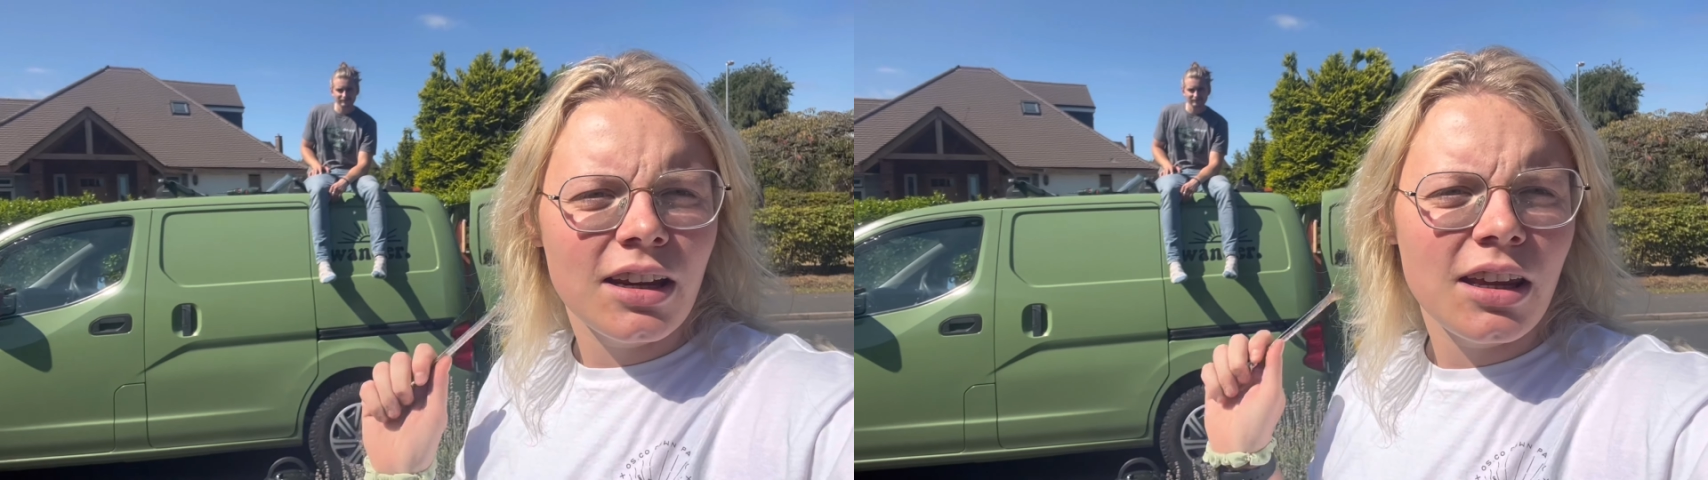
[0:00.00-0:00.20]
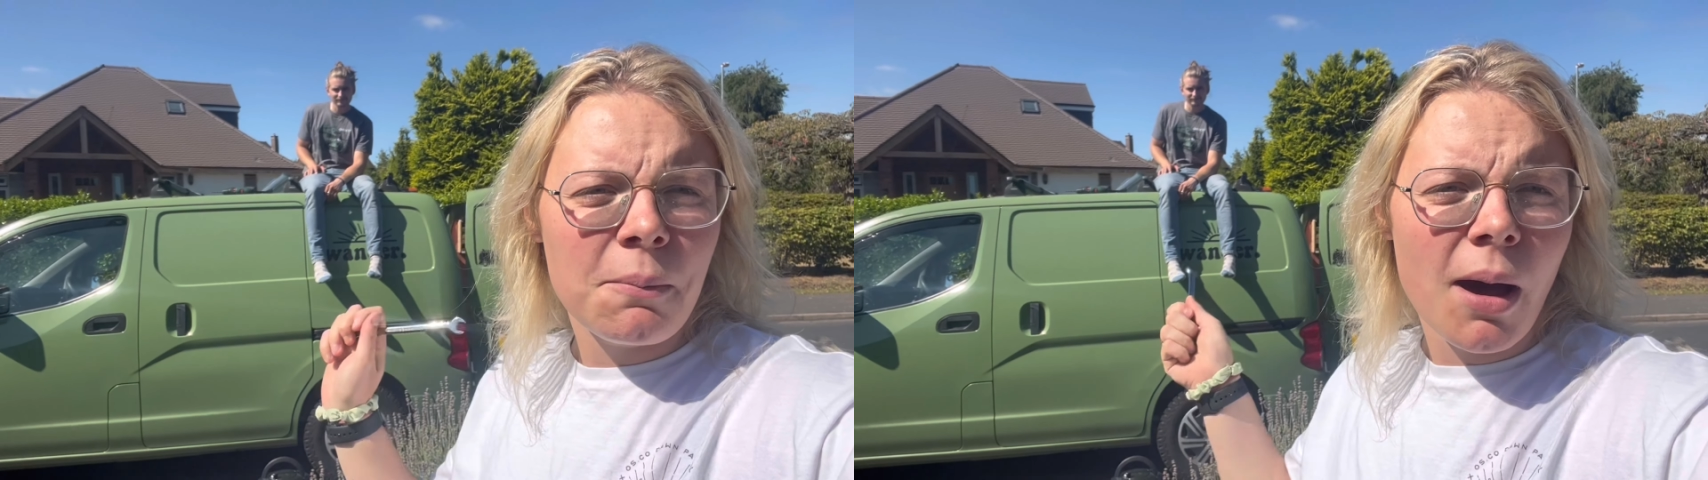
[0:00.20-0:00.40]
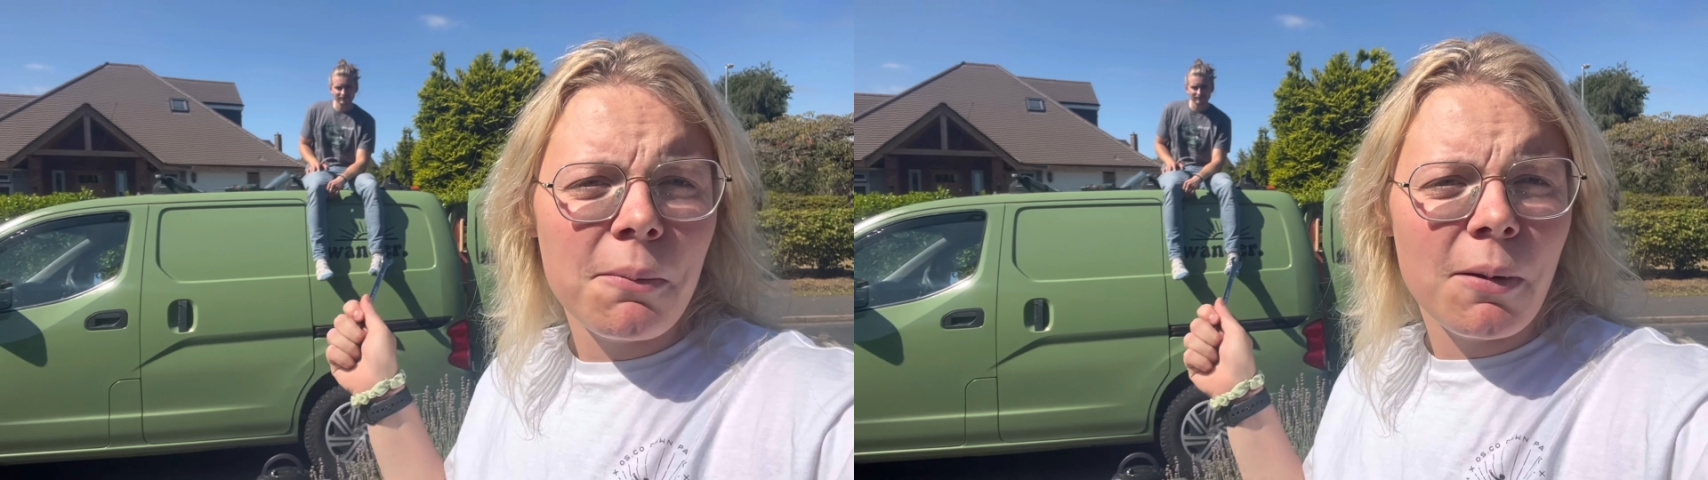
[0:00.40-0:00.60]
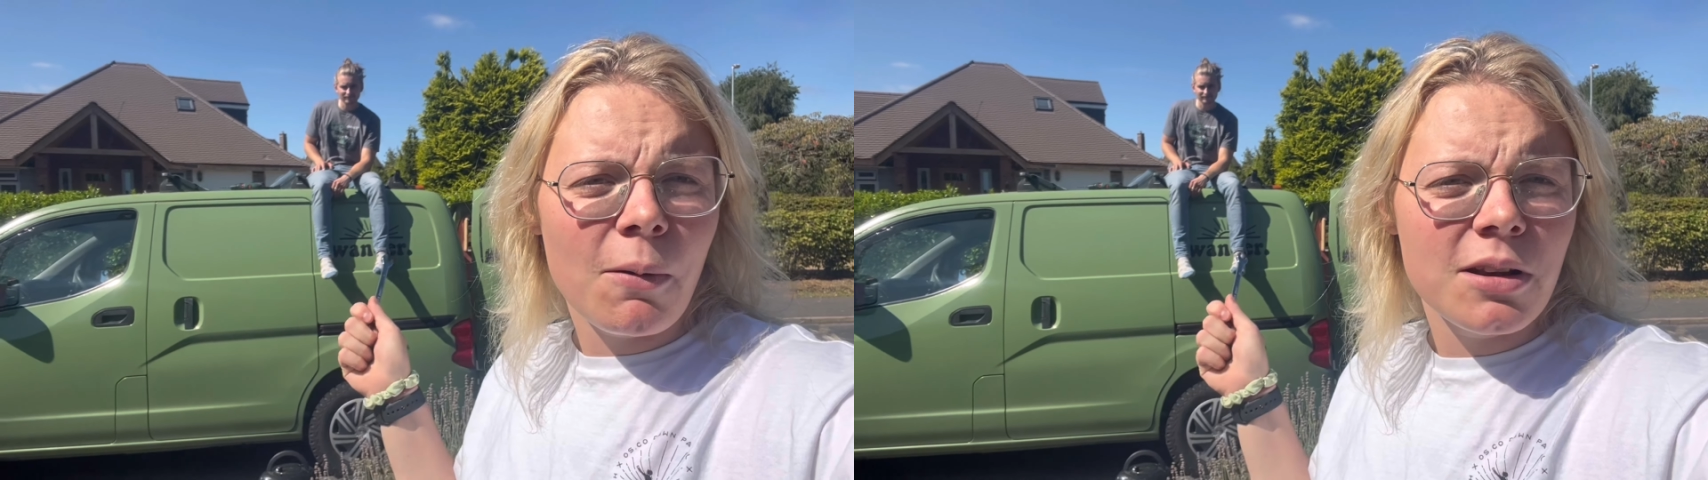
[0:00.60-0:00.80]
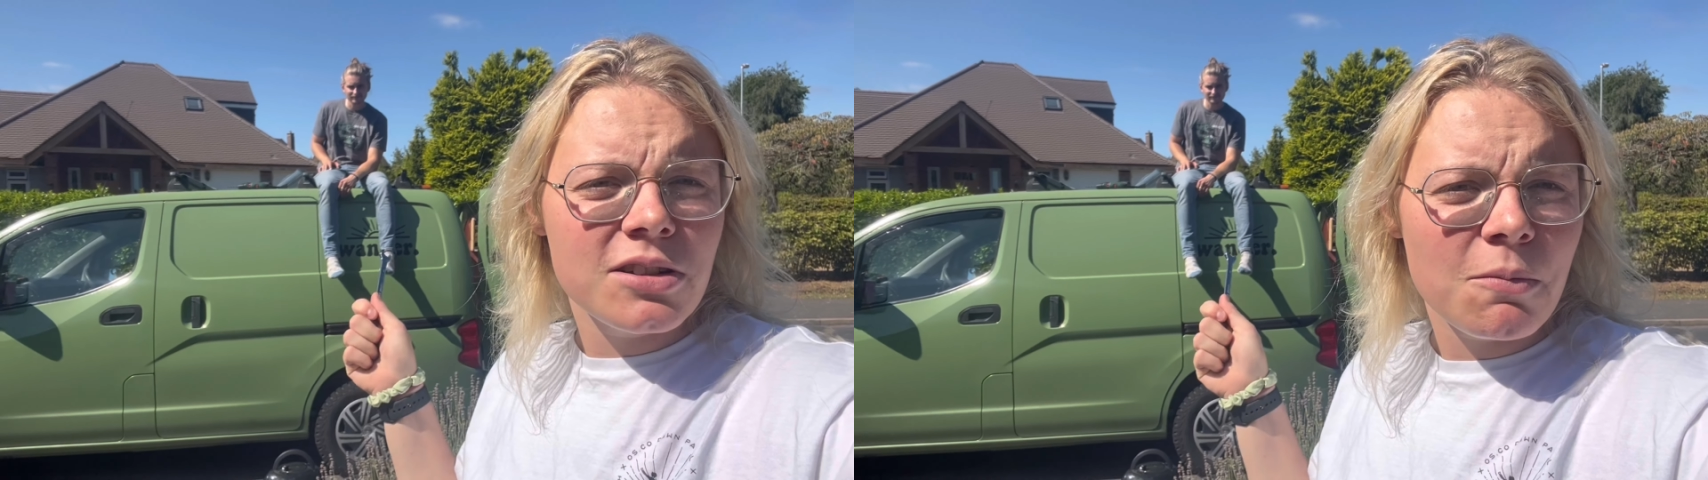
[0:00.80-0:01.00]
you might be
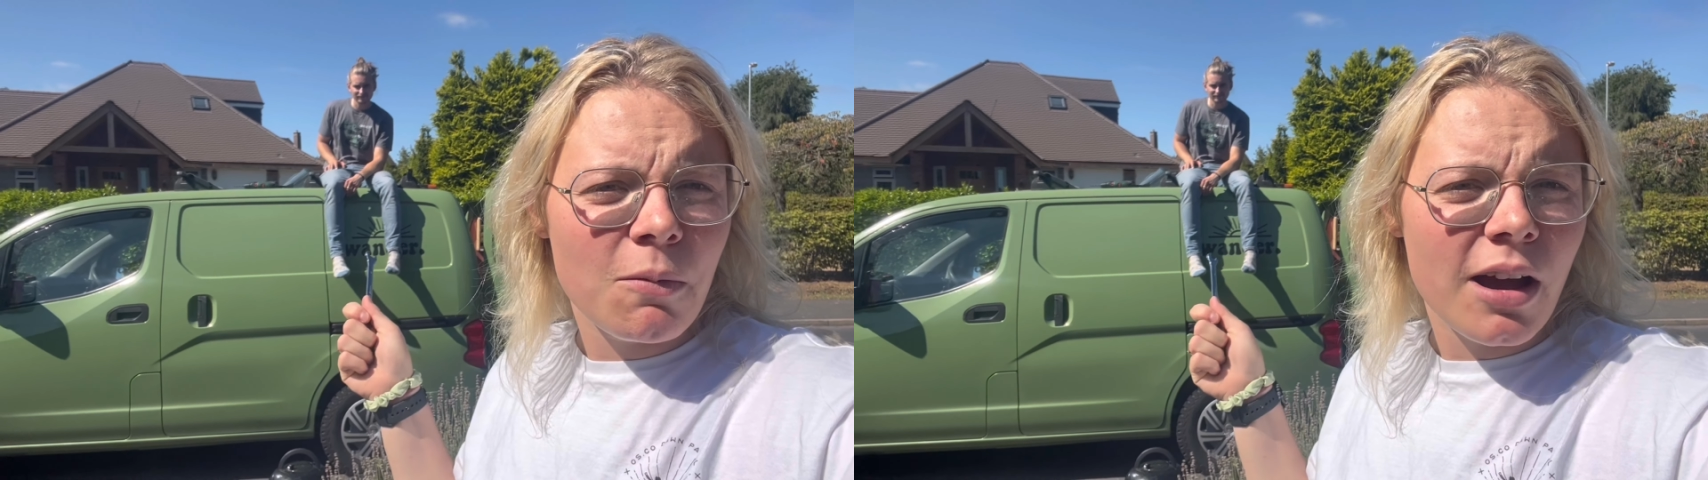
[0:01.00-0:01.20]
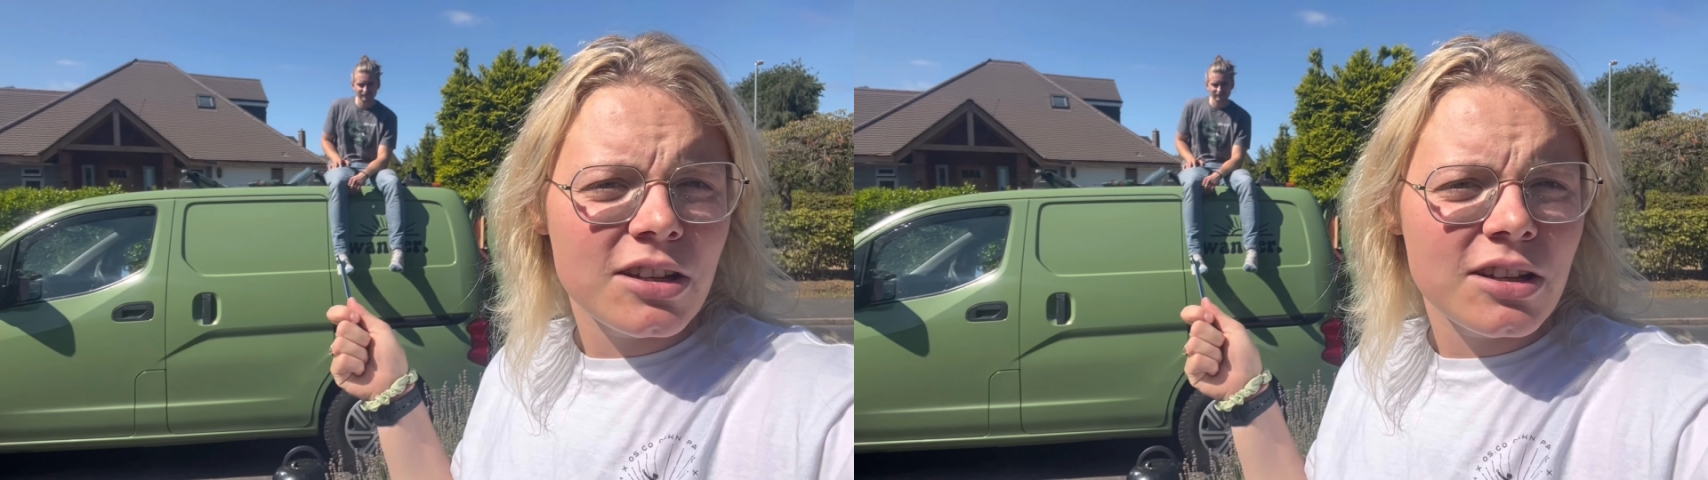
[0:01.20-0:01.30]
wondering why